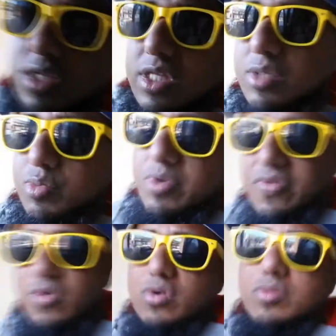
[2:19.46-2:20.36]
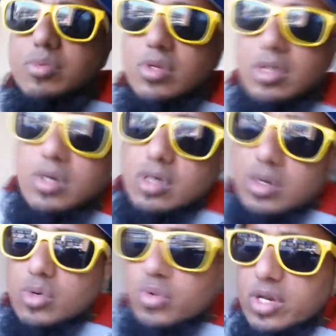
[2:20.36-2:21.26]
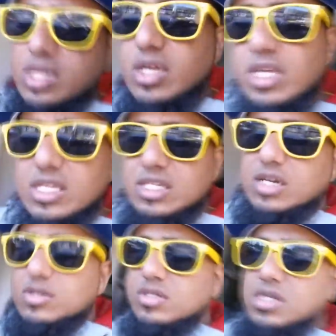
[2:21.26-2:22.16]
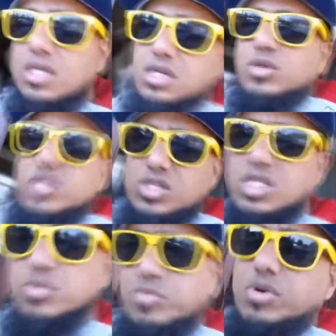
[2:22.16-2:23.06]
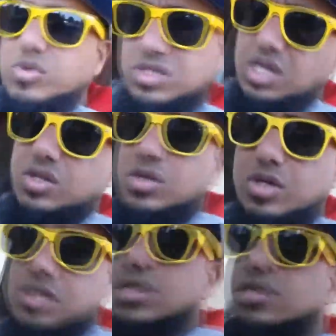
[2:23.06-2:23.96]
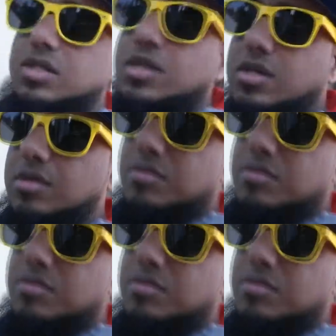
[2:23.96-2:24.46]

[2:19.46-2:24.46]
did this before already at his house. I was telling you guys this, I think,